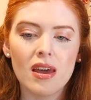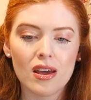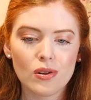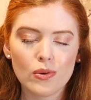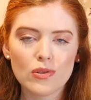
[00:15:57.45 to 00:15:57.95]

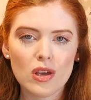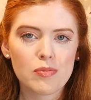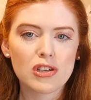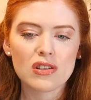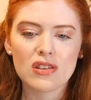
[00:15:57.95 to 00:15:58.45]
It can also
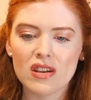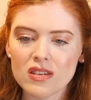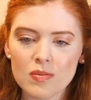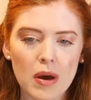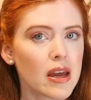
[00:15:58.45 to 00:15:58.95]
produce
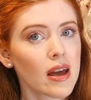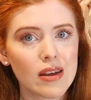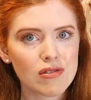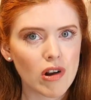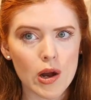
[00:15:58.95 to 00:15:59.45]
another spike
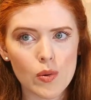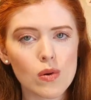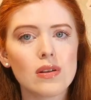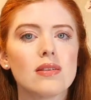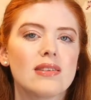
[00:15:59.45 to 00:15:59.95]
and grow
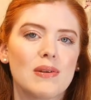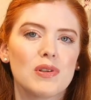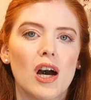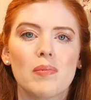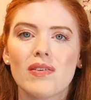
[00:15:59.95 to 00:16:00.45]
all at the same
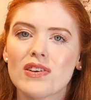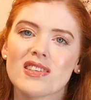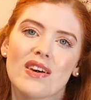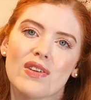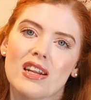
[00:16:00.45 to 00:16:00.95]
time if
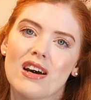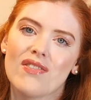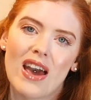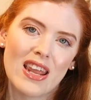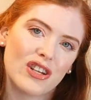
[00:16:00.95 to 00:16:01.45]
it's given
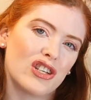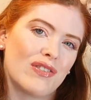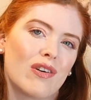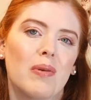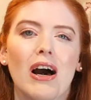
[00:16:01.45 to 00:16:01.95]
enough energy
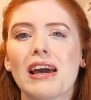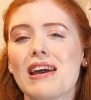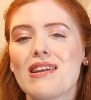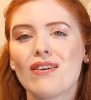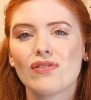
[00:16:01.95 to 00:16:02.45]
from light,
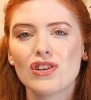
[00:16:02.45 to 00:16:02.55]
enough